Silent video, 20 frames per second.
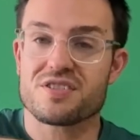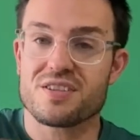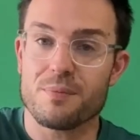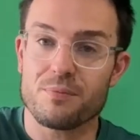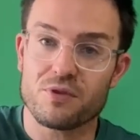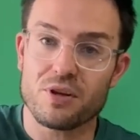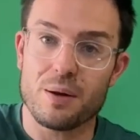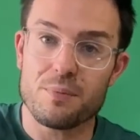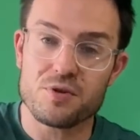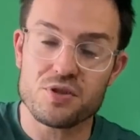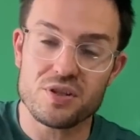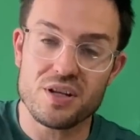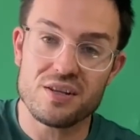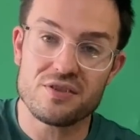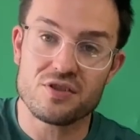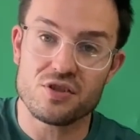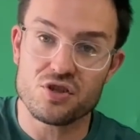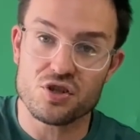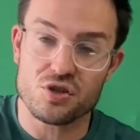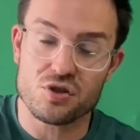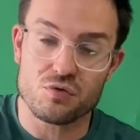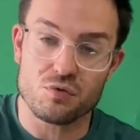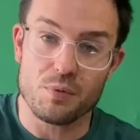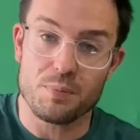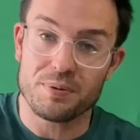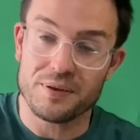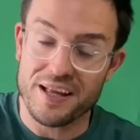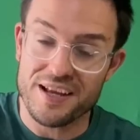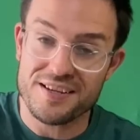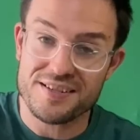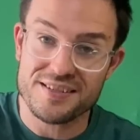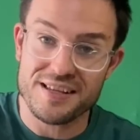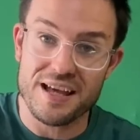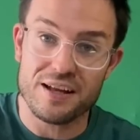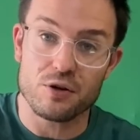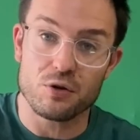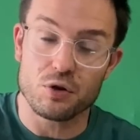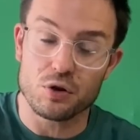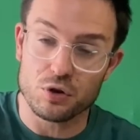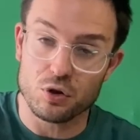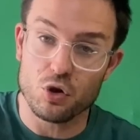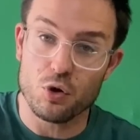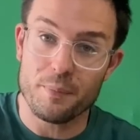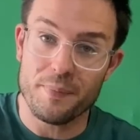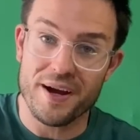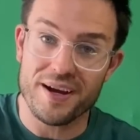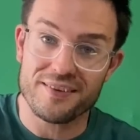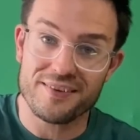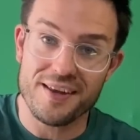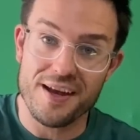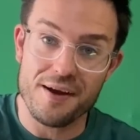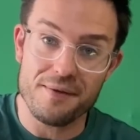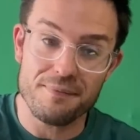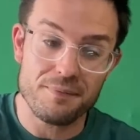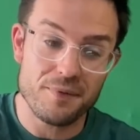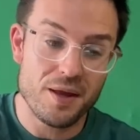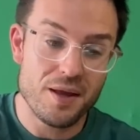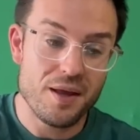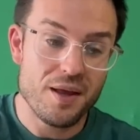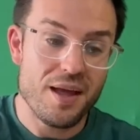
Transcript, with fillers: Sometimes you need to just replace that or glue it back down.